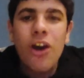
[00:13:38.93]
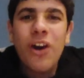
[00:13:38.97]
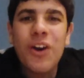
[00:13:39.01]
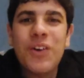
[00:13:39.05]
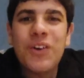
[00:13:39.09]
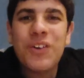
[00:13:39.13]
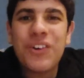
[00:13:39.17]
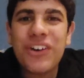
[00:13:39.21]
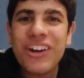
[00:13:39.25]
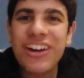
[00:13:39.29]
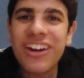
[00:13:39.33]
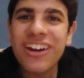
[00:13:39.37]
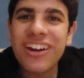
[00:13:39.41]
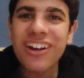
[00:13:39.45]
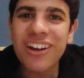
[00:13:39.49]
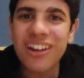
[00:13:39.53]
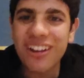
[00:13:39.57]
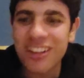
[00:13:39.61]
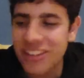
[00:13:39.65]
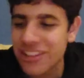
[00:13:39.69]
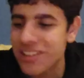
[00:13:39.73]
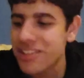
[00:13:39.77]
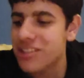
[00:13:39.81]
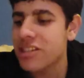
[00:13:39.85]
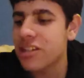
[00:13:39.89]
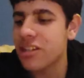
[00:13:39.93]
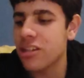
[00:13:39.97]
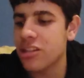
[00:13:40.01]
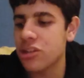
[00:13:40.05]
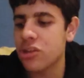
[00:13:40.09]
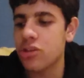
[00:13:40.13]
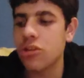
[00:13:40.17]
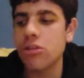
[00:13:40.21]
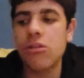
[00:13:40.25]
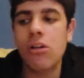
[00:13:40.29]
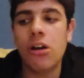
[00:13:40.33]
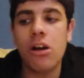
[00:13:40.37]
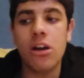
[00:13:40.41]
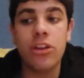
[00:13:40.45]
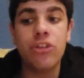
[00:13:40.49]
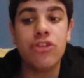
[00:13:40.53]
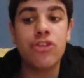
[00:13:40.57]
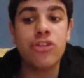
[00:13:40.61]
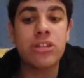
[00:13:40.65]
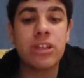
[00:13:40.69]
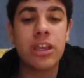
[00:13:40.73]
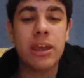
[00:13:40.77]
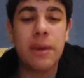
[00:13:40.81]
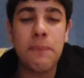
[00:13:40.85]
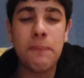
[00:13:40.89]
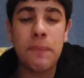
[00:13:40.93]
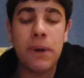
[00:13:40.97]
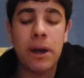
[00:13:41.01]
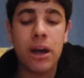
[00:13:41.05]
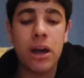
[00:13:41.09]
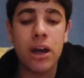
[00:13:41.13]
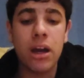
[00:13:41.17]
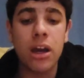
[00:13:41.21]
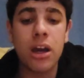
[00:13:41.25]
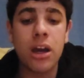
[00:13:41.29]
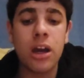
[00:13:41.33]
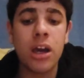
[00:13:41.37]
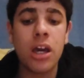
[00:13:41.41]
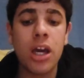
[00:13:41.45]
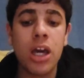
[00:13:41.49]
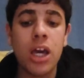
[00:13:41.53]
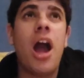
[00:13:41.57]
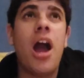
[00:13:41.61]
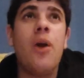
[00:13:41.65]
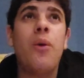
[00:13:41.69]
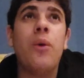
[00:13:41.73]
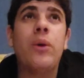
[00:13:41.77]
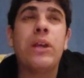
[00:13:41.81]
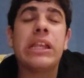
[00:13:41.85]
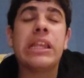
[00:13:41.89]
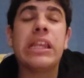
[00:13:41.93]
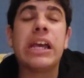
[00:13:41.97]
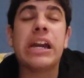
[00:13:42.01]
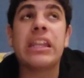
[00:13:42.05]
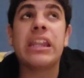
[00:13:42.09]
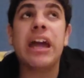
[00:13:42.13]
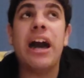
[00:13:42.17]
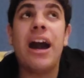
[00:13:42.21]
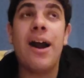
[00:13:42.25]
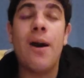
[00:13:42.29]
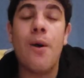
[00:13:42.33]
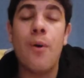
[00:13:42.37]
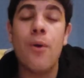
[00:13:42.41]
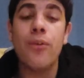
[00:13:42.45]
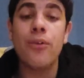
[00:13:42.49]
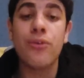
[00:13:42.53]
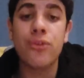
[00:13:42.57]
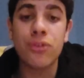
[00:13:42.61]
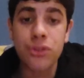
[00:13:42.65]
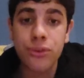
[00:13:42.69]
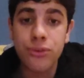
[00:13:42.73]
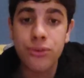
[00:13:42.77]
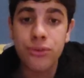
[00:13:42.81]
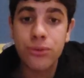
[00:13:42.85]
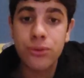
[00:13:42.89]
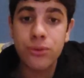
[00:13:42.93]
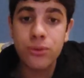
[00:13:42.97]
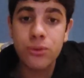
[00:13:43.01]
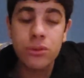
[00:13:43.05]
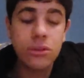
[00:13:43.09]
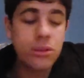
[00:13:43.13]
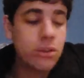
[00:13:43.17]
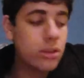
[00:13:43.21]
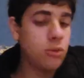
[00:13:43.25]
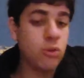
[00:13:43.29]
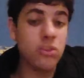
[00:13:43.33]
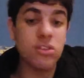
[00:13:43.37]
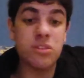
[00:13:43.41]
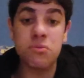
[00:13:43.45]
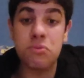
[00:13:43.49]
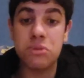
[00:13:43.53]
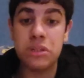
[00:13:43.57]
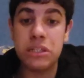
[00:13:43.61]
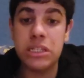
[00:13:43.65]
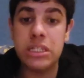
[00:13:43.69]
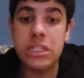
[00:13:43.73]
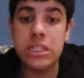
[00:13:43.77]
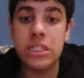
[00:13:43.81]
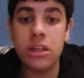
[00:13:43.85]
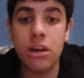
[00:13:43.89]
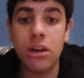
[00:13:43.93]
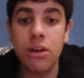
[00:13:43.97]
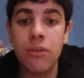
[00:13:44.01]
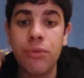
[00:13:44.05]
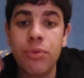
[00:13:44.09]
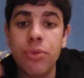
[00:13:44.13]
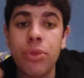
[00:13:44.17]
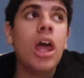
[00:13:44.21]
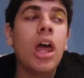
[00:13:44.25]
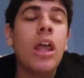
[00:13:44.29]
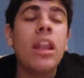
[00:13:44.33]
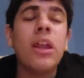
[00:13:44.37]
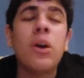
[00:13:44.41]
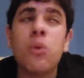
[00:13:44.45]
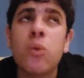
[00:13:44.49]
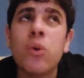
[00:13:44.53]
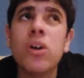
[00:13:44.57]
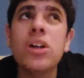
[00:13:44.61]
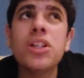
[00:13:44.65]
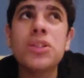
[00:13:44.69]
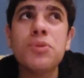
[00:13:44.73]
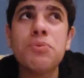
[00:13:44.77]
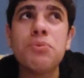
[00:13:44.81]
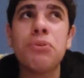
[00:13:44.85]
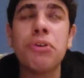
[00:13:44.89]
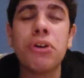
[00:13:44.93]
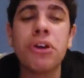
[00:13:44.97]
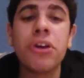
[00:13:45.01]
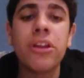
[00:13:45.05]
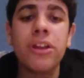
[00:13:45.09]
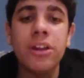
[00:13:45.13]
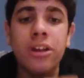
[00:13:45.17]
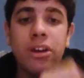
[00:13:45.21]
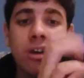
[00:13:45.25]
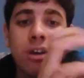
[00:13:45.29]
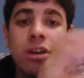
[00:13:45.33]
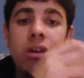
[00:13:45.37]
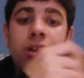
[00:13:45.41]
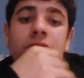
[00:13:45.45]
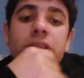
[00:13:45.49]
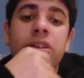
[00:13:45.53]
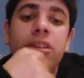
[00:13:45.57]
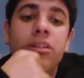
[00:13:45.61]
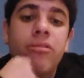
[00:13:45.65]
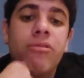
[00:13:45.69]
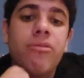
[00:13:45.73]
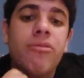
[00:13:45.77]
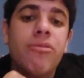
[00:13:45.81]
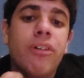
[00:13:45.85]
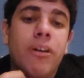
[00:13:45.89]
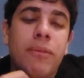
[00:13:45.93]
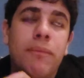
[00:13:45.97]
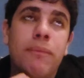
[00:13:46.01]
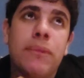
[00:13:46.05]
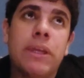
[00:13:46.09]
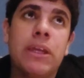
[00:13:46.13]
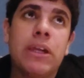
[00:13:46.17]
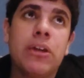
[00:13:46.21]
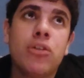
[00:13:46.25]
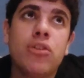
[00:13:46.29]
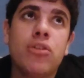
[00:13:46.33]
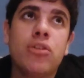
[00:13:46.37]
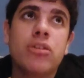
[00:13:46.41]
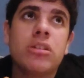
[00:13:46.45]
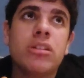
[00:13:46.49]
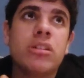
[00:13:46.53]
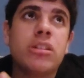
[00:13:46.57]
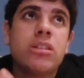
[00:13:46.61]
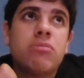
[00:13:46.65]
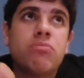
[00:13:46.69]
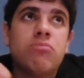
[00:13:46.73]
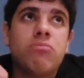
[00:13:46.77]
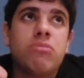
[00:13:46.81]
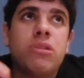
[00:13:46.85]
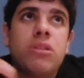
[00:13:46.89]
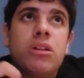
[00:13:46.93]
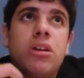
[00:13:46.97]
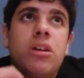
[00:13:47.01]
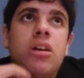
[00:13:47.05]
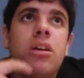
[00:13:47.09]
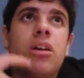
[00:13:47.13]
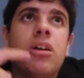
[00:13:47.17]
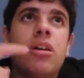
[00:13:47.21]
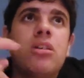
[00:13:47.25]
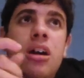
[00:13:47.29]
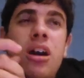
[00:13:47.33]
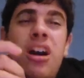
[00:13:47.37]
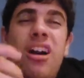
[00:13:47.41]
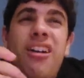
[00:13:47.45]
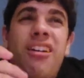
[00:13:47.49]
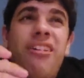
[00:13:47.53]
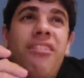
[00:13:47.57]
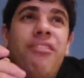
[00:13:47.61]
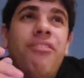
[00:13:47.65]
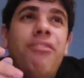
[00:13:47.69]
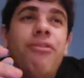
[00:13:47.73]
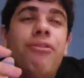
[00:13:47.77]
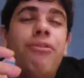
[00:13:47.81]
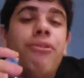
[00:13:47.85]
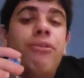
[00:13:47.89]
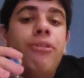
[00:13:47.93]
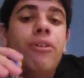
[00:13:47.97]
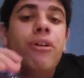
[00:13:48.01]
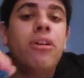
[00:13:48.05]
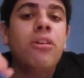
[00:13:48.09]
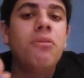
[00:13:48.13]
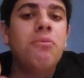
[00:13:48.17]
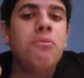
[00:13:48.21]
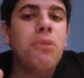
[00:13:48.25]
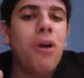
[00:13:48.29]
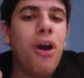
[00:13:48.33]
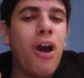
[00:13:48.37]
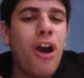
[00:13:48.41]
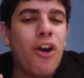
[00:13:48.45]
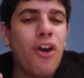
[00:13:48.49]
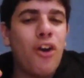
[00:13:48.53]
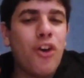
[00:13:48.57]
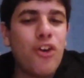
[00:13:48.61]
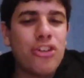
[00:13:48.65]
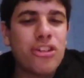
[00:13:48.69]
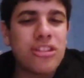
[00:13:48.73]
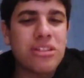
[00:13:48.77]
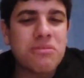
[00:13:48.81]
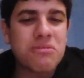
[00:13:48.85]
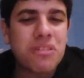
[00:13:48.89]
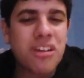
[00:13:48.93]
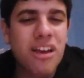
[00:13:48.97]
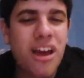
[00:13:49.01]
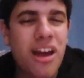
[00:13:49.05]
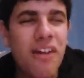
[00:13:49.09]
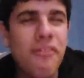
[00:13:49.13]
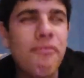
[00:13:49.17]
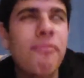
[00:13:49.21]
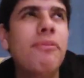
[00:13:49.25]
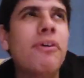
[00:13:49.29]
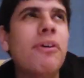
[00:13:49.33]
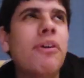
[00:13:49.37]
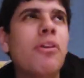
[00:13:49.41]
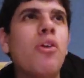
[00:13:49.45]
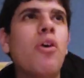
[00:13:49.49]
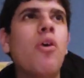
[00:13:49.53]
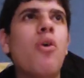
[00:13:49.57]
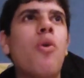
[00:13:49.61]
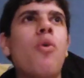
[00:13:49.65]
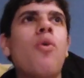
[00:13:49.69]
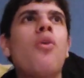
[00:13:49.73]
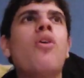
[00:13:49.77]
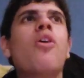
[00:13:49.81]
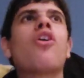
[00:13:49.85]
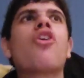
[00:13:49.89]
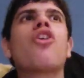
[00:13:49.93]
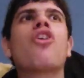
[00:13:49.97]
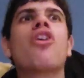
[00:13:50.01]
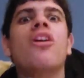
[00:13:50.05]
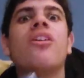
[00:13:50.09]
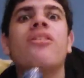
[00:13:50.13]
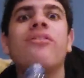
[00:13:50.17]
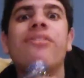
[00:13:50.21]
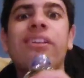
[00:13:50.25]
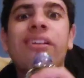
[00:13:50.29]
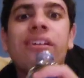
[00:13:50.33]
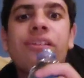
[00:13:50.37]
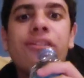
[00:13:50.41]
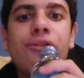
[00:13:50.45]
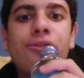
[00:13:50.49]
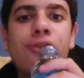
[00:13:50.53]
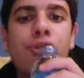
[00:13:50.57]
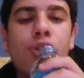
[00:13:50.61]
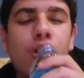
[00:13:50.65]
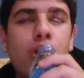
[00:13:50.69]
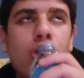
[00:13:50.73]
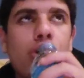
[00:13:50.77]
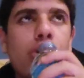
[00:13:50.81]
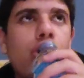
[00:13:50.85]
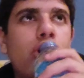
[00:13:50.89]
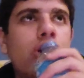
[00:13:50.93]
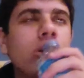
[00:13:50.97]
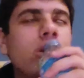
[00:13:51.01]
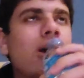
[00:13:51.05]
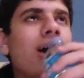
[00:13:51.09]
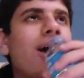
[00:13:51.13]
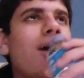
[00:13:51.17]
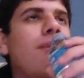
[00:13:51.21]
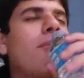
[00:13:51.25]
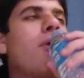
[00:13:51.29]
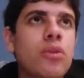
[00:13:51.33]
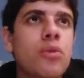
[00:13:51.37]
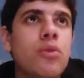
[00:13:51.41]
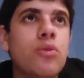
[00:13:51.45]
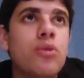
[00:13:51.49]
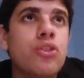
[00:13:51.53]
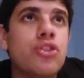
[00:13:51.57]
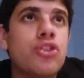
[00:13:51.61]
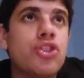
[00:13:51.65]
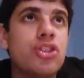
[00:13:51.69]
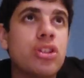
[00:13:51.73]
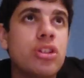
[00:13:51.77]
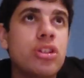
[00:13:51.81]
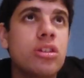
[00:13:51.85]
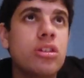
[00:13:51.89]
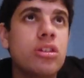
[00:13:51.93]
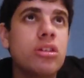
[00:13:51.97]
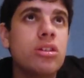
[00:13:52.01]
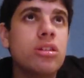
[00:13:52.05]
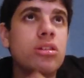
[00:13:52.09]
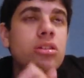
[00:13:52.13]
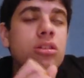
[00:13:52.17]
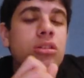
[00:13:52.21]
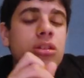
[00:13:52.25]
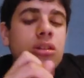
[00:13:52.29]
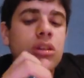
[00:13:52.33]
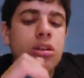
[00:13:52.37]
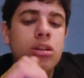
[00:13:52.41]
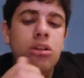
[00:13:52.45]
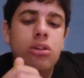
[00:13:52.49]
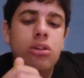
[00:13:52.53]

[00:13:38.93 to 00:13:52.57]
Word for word: Oh hey guys, so I just came back. I waited like an hour for the food, plus pizza, and it was pretty good, if I'm being honest, but like, I'm full, but I got something I've been craving for a long time, which is